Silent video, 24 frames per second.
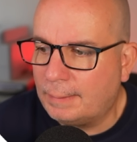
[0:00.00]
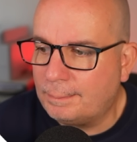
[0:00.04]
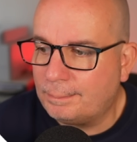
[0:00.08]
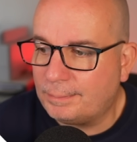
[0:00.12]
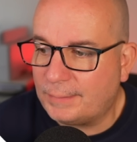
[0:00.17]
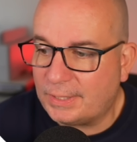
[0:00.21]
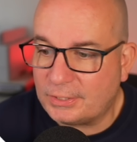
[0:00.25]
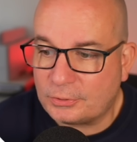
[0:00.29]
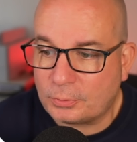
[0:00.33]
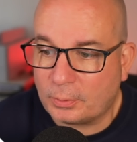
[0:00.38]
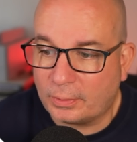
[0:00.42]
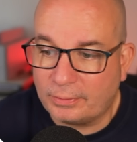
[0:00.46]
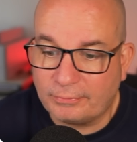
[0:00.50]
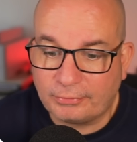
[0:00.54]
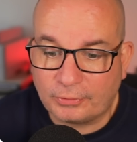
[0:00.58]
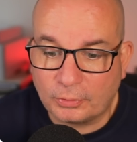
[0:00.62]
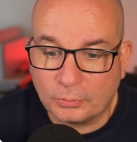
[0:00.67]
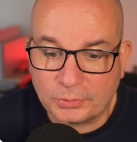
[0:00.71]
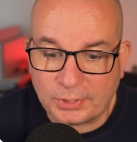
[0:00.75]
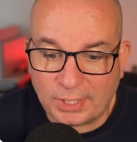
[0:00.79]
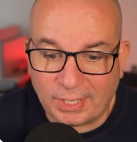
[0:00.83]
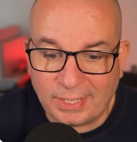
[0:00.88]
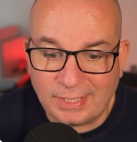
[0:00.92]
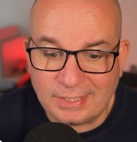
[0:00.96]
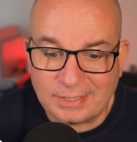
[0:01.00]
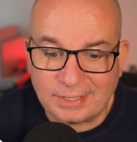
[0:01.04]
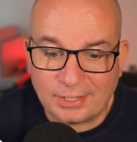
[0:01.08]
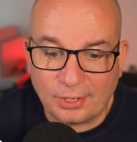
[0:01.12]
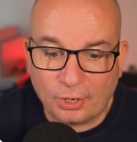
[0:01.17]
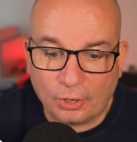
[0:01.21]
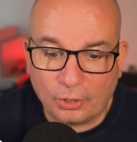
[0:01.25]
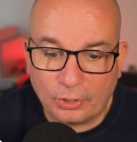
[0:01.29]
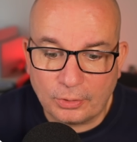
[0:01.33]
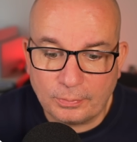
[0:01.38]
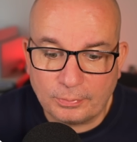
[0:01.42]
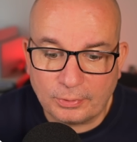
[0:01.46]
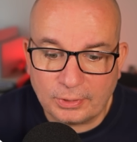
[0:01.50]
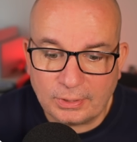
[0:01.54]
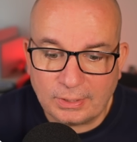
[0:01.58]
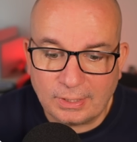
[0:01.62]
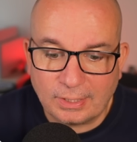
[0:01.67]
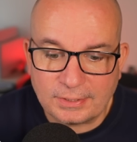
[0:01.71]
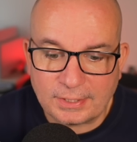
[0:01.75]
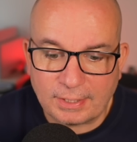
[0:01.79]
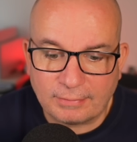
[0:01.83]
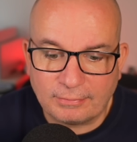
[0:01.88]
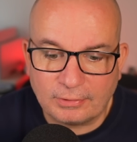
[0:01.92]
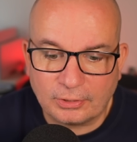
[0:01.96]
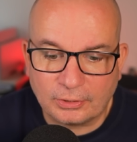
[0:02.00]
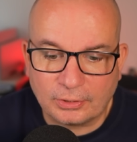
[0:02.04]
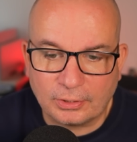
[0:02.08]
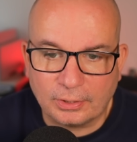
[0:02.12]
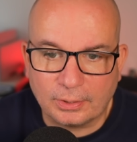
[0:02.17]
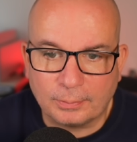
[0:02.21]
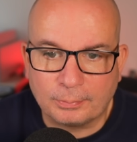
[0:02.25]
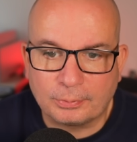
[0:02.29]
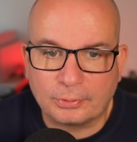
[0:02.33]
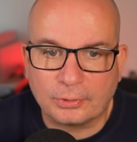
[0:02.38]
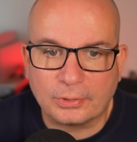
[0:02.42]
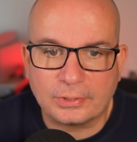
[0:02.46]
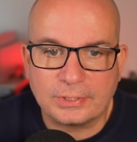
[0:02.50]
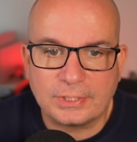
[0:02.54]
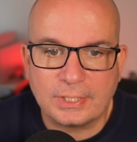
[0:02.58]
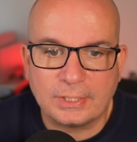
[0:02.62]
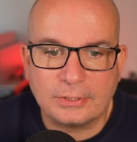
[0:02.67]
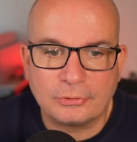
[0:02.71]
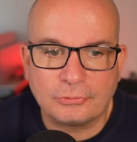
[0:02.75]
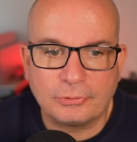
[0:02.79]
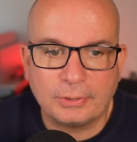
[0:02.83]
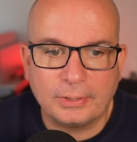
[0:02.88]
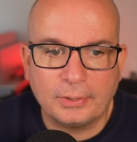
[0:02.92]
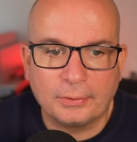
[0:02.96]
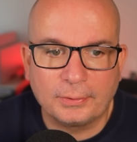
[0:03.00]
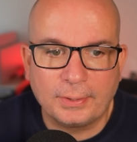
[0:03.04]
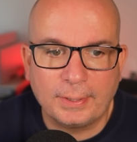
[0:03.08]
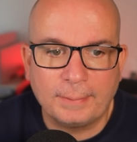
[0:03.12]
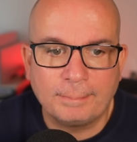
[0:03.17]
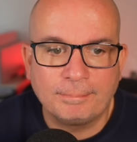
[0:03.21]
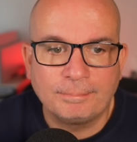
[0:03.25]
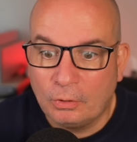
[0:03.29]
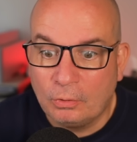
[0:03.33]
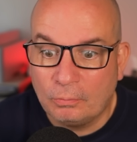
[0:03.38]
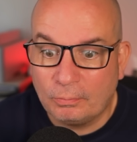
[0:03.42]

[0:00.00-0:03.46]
This one, of course, is the hybrid. Let's have a look at the price history on it.